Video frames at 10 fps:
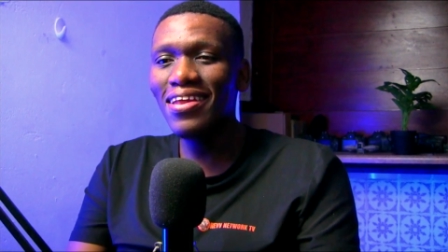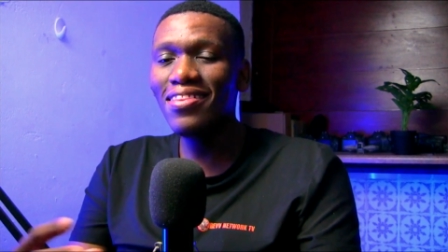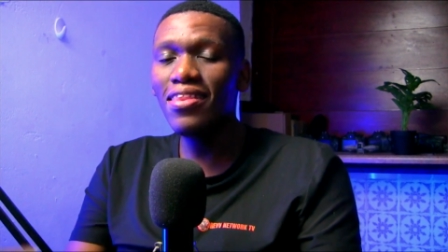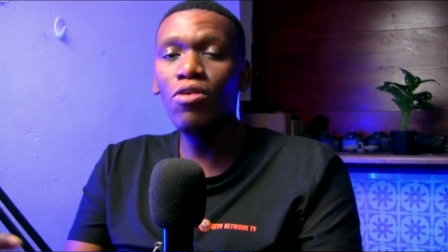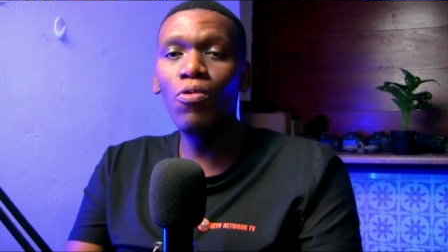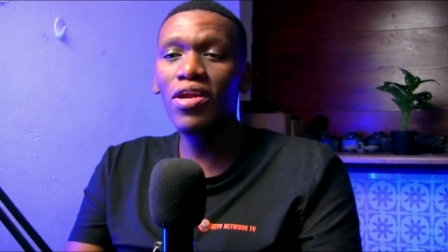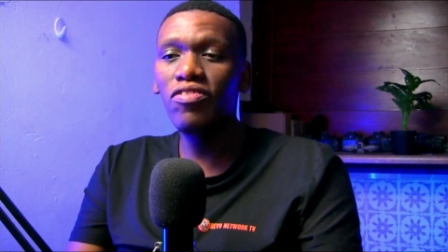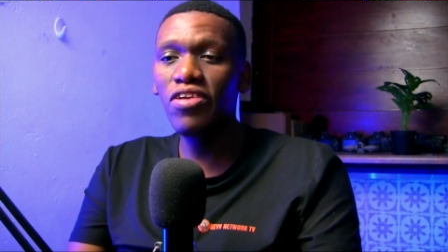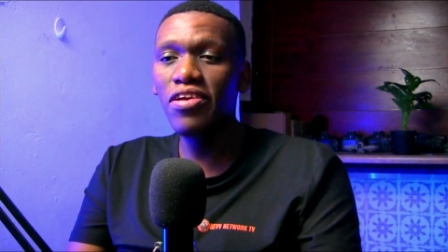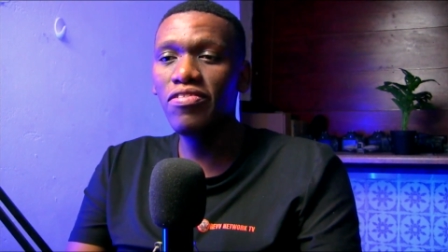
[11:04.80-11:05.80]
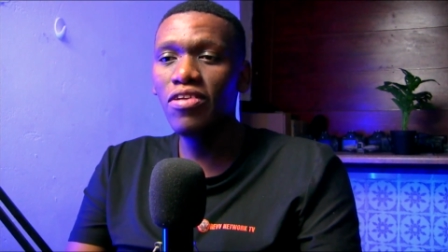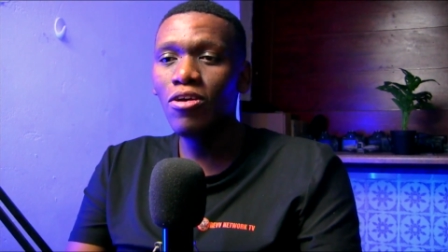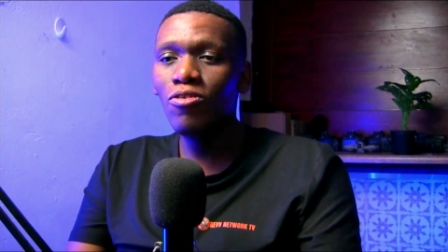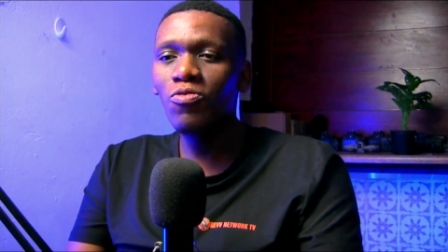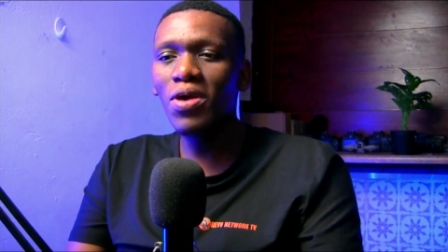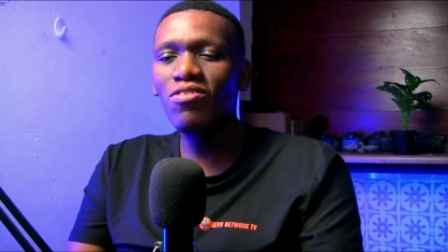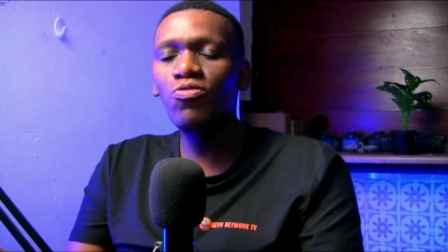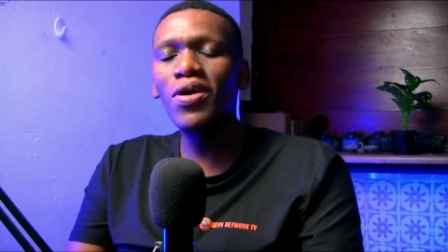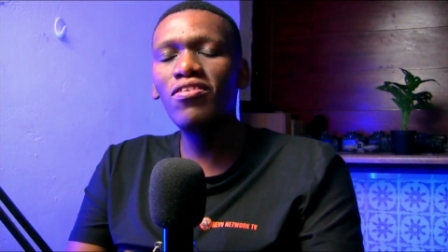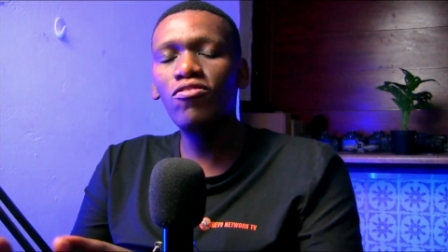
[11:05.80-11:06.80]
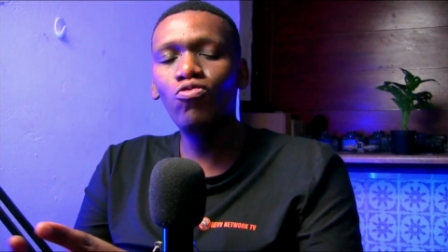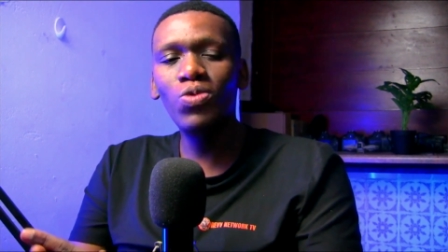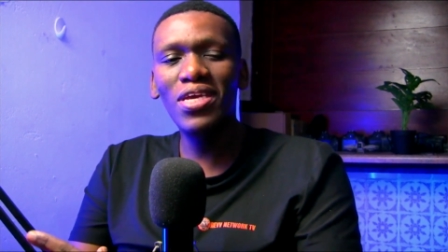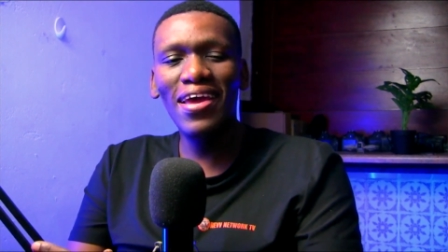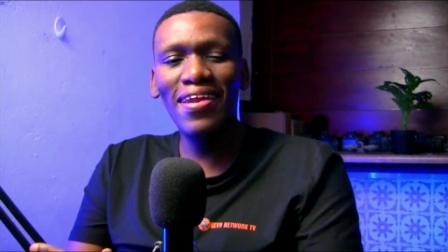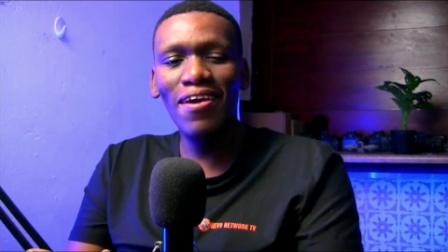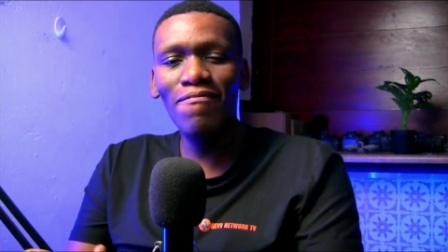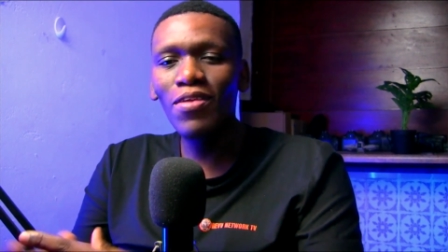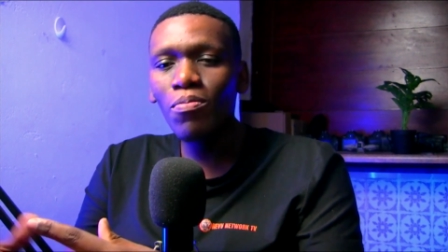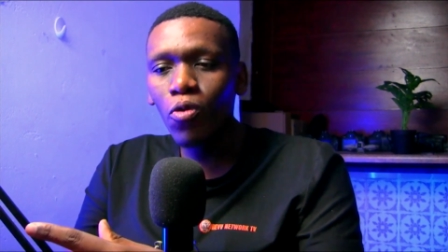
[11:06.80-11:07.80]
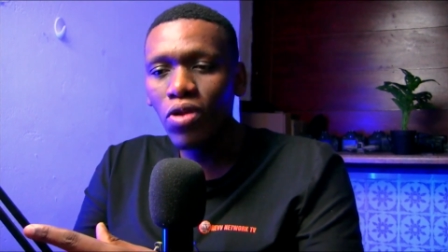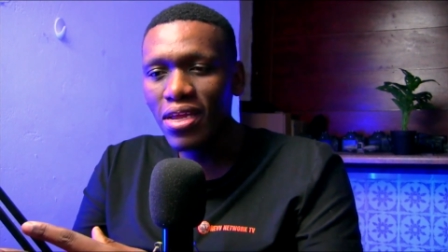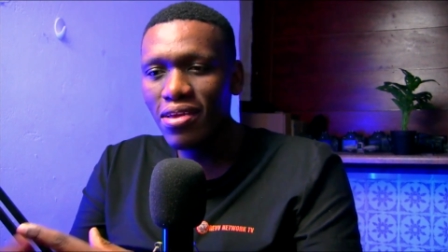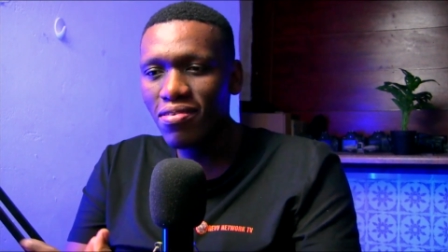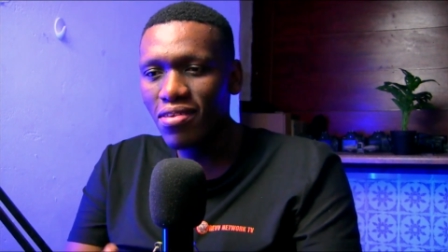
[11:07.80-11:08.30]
they want to change. So as much as we can have the police